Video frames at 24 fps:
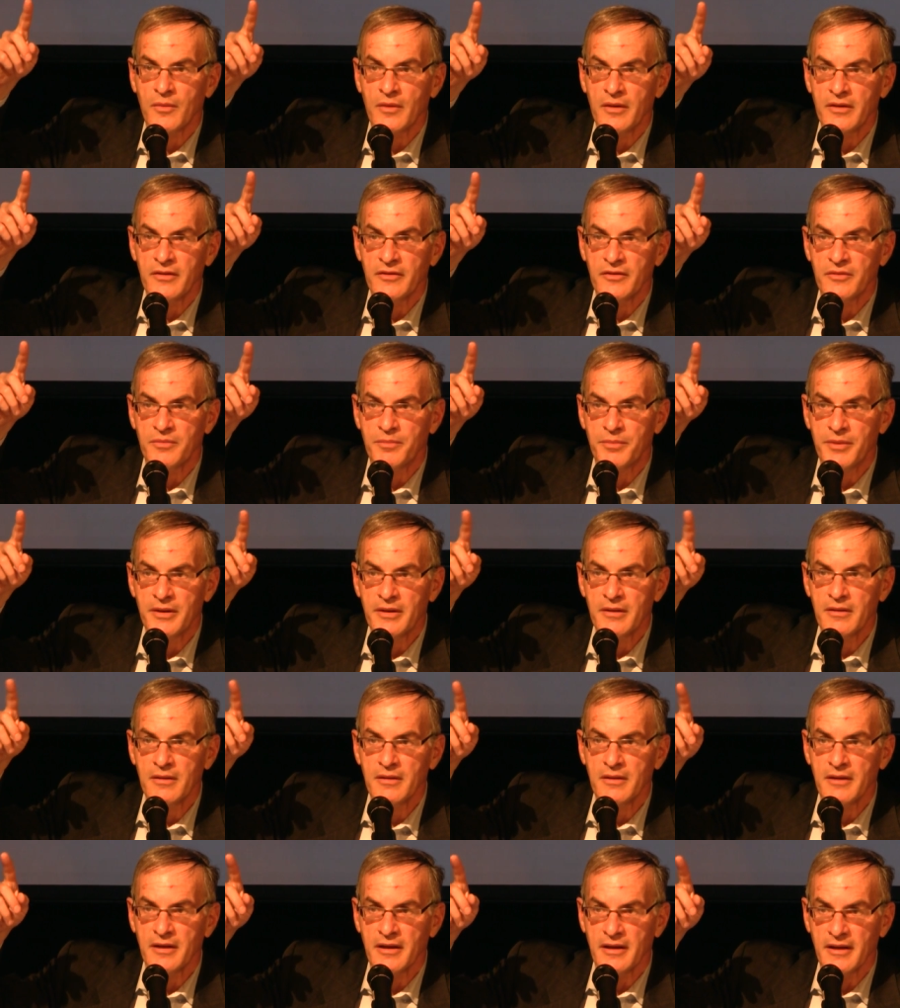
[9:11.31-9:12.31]
was
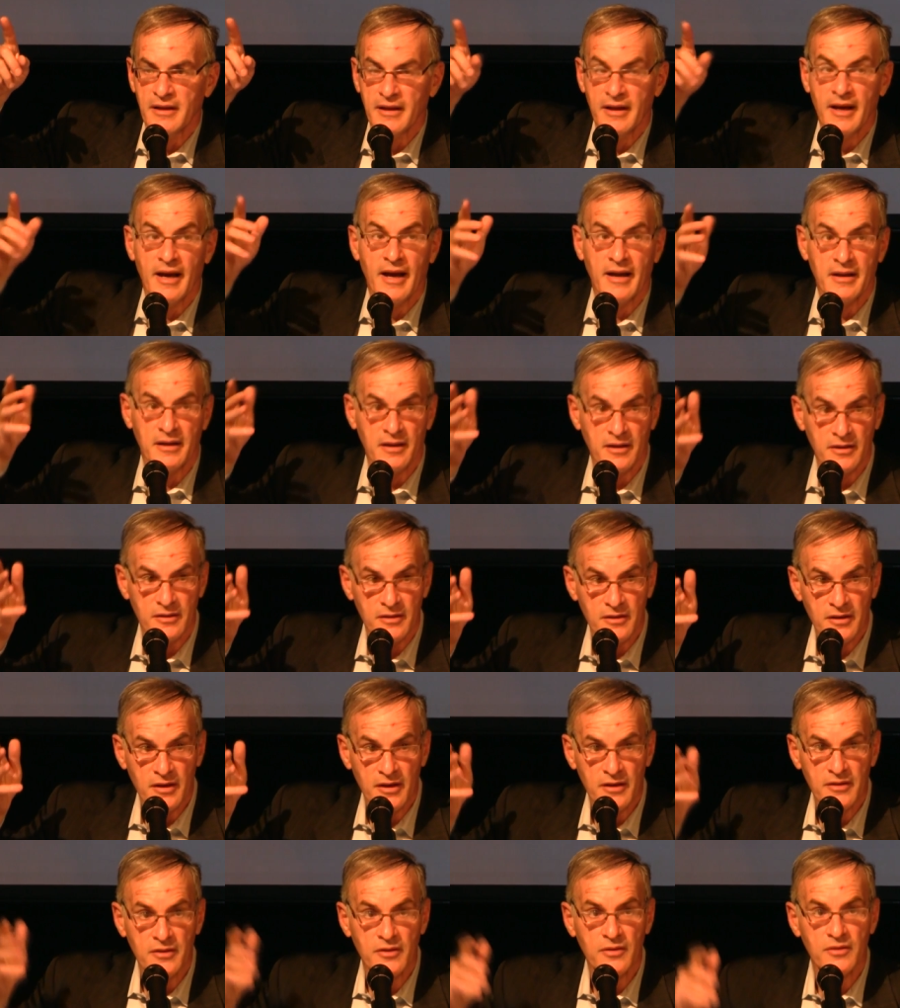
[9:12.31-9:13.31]
building and
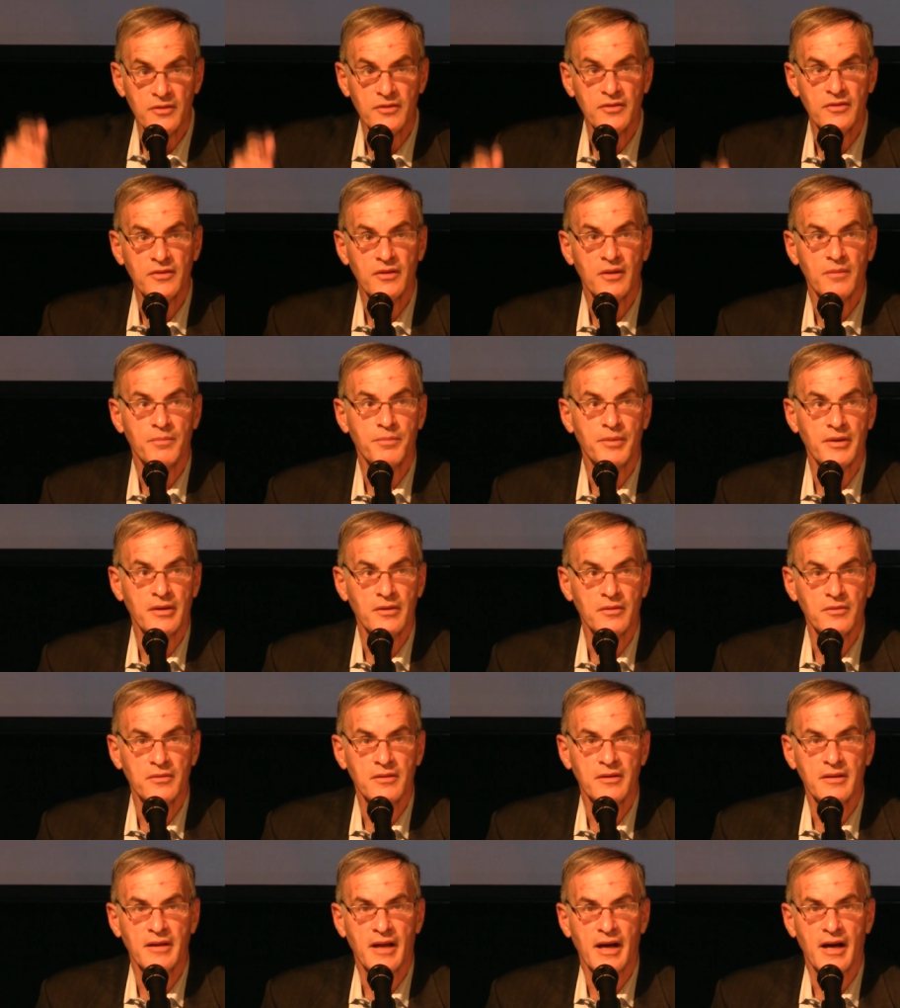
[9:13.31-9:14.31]
continues to
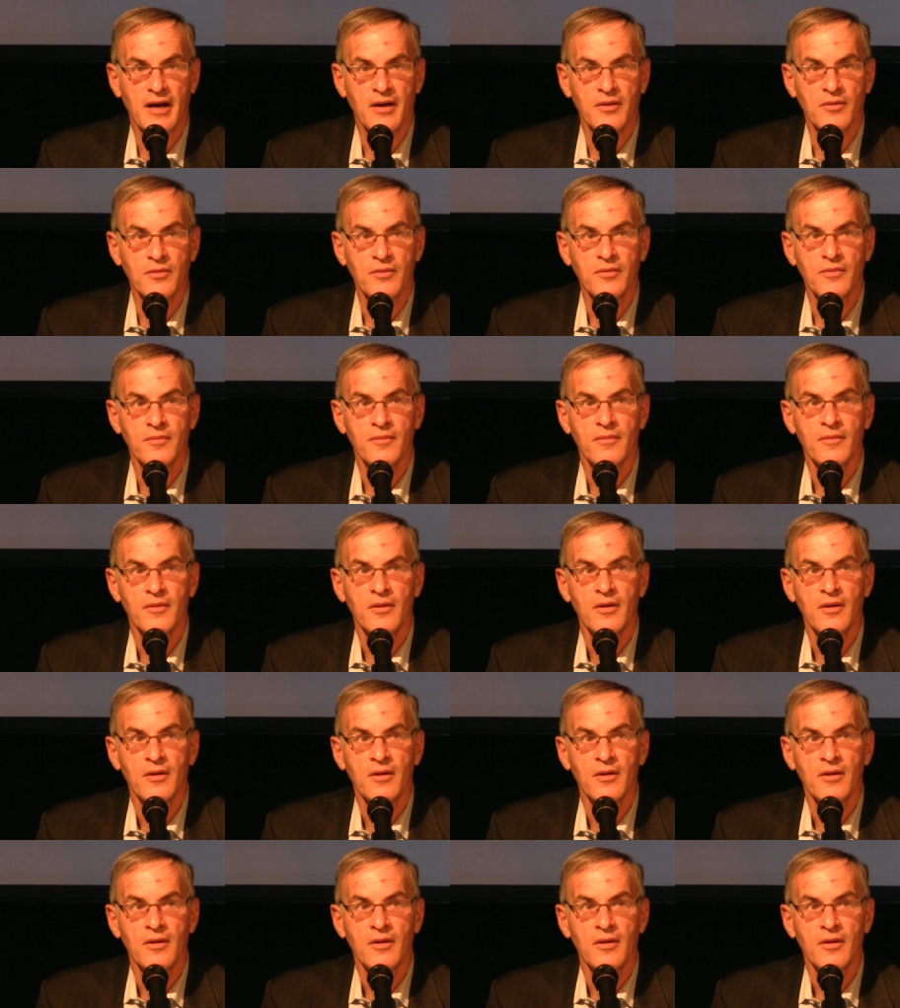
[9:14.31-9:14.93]
build now,